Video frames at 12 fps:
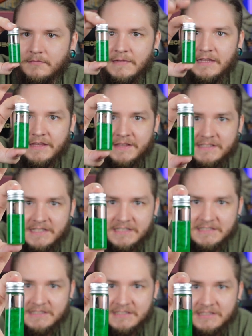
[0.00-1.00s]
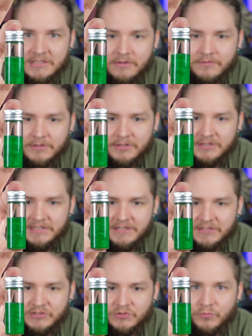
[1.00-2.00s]
Yeah, that's like a silver. You see
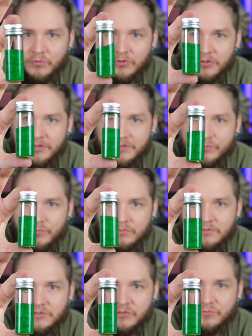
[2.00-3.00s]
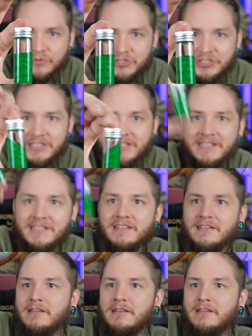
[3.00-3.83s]
the swirl and squishing in it?